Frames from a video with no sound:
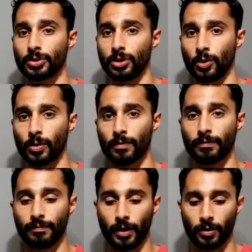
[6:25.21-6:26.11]
lower
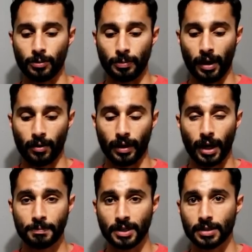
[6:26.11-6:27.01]
variable powered
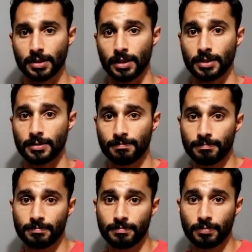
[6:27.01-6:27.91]
optics is
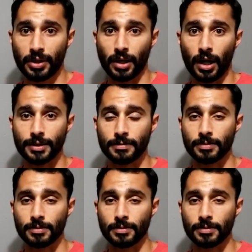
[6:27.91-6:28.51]
pretty awesome.